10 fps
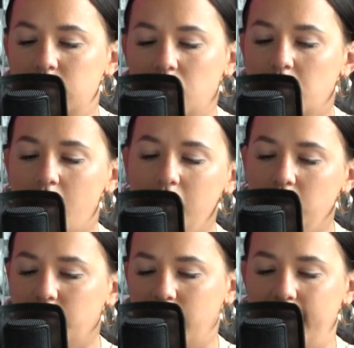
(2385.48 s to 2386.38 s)
So calling
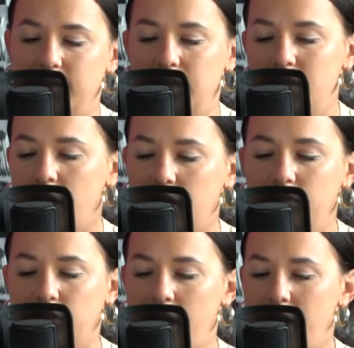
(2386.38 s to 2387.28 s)
your friends and
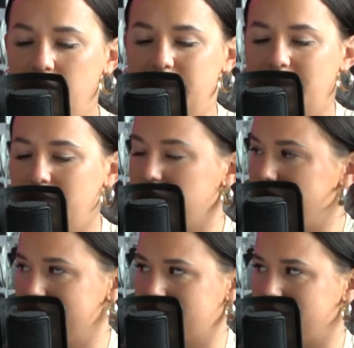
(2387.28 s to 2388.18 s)
talking for hours like we
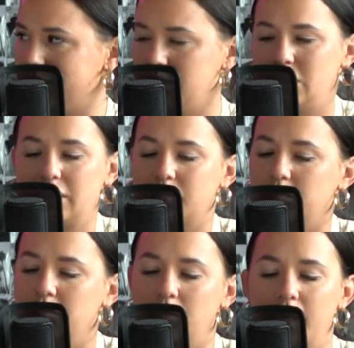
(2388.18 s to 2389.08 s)
used to do
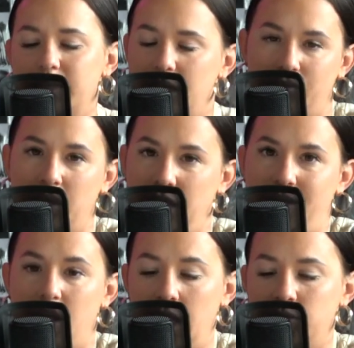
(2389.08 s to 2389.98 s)
just wasn't really
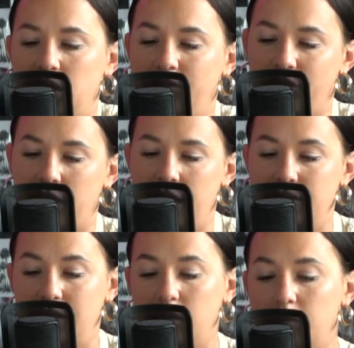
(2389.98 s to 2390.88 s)
an option for
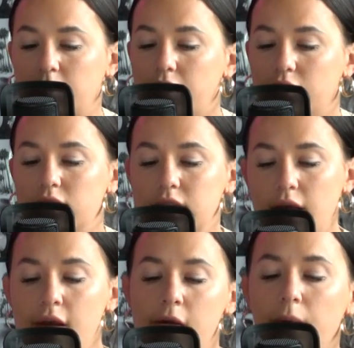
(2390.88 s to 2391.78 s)
Kacie and her brothers.
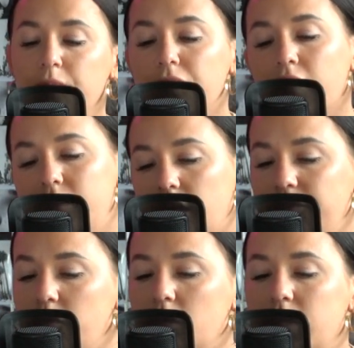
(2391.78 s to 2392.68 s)

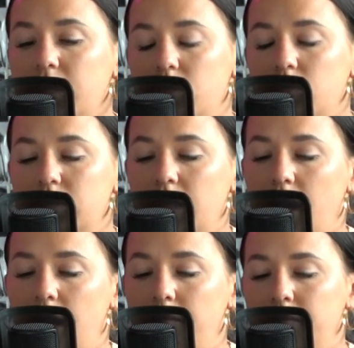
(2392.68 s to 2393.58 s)
Therefore, they used
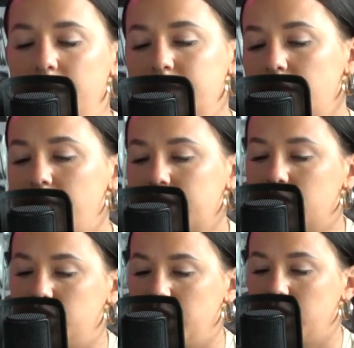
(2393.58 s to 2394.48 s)
instant
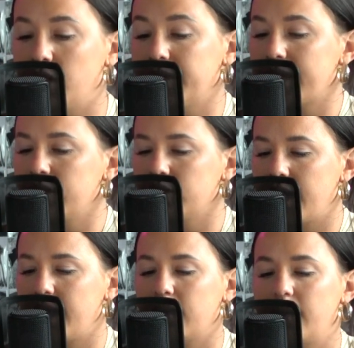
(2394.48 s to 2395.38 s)
messaging on the
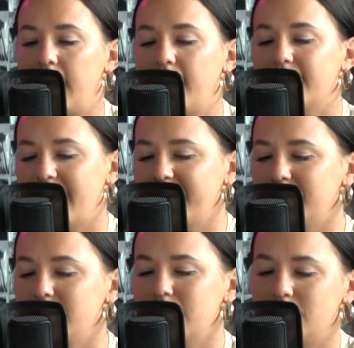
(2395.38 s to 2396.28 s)
internet, and
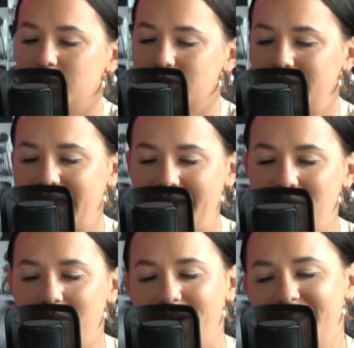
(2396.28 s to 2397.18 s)
Kacie's
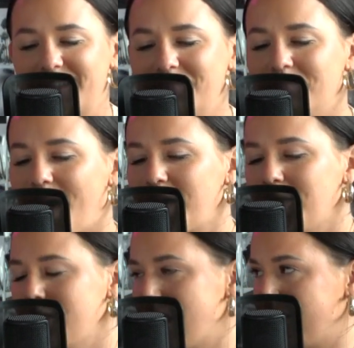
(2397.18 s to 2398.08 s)
username was
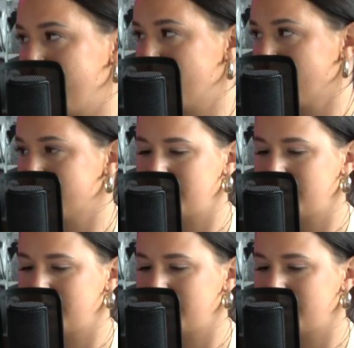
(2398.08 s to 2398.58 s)
Model Behavior